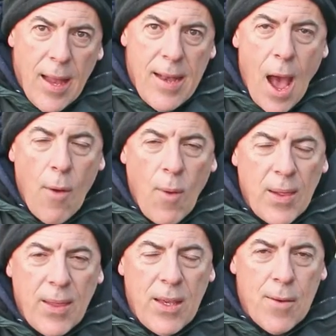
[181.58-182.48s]
Now,
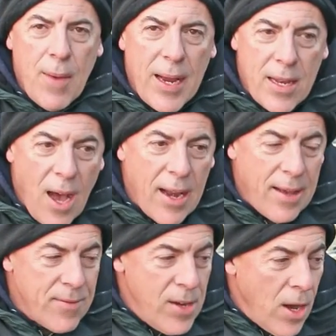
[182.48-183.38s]
one thing you might not
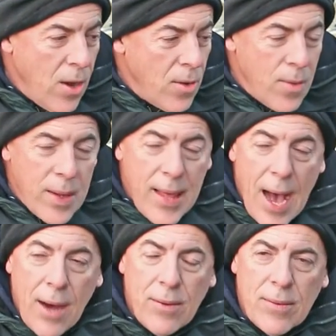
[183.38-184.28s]
have known
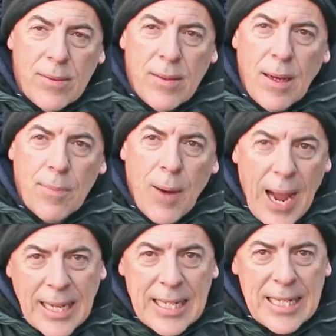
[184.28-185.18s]
without
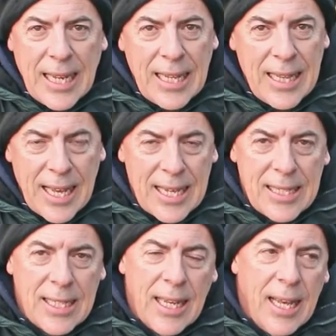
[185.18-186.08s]
practicing
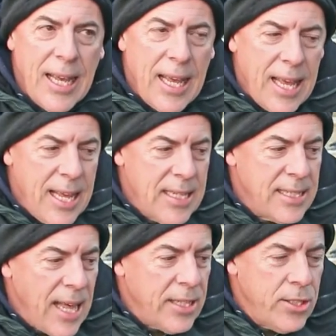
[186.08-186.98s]
this
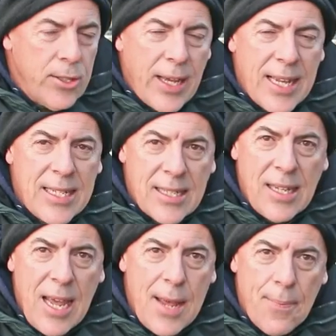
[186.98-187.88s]
is that you can
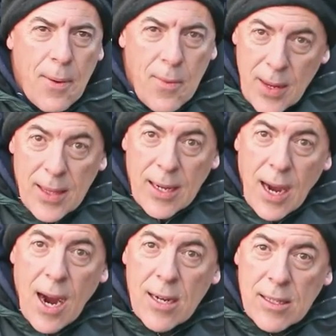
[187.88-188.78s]
sleep with a
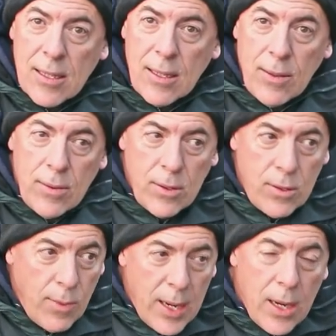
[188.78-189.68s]
car's
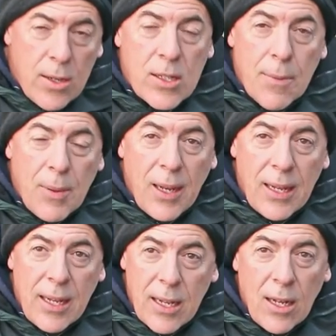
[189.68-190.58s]
windows
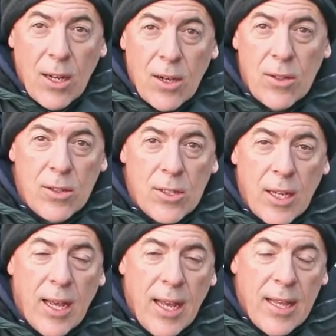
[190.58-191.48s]
completely closed.
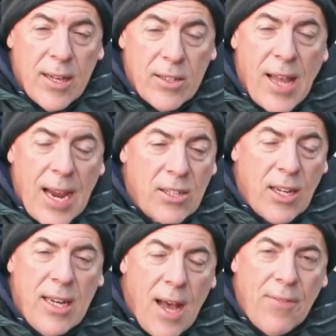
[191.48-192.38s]
There's
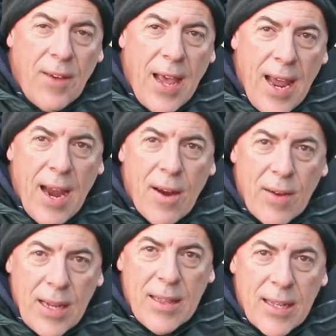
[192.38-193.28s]
actually enough air
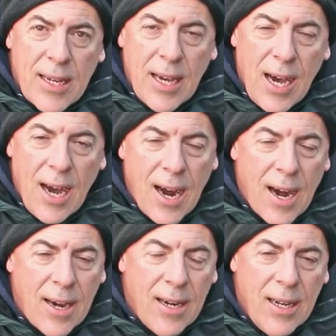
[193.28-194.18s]
in the
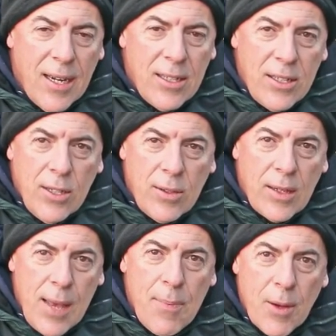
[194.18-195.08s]
car to
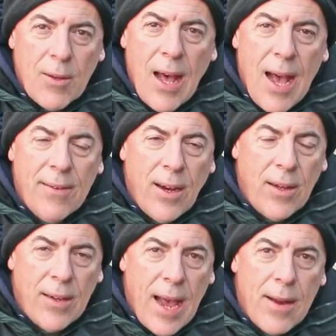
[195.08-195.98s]
keep you alive
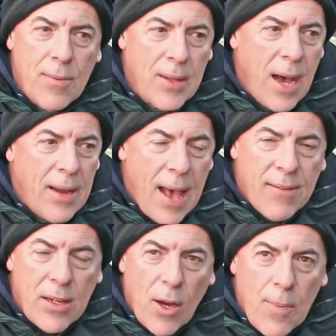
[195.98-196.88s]
all night without
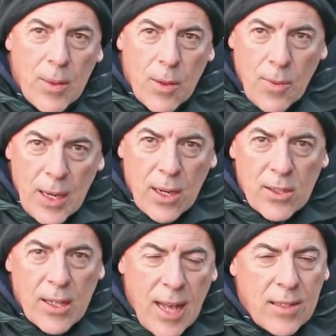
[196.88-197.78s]
having to open the
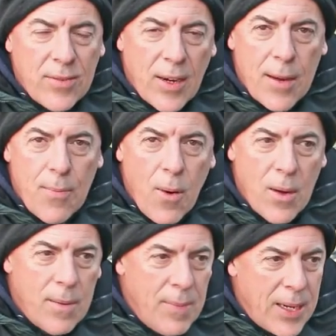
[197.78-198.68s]
windows. And that's very
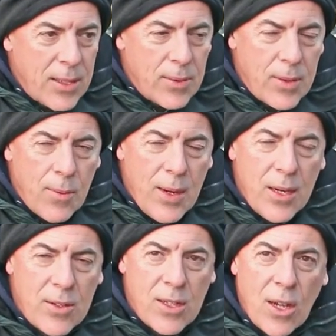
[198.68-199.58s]
important because with the
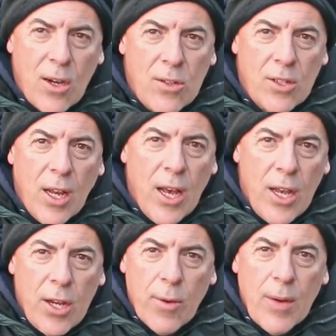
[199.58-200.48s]
windows closed,
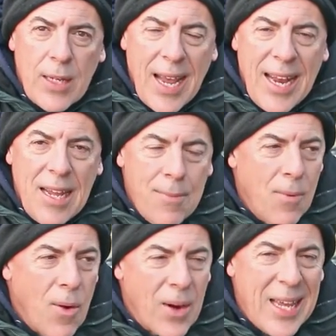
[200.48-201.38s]
you're retaining
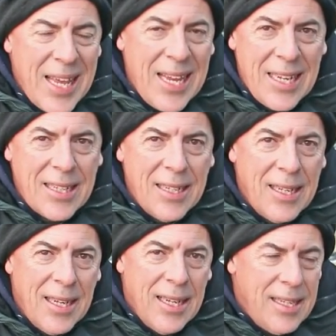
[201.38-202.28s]
more heat.
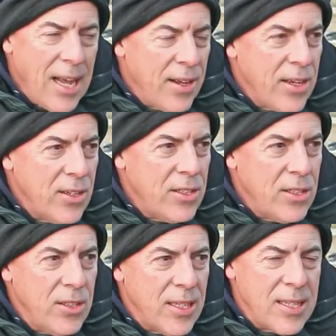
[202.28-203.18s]
Now, you couldn't
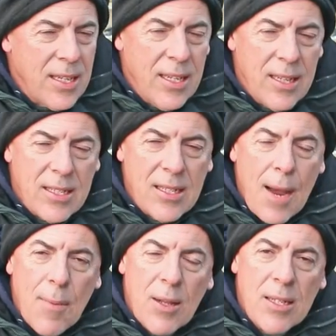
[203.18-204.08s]
do this in the
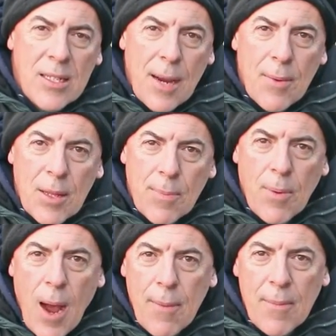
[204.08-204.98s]
summer. The summer, the
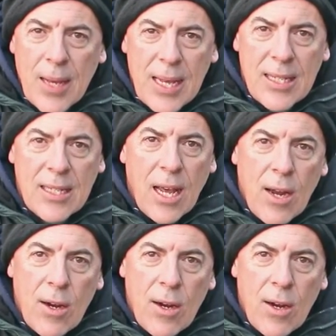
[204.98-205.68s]
problem is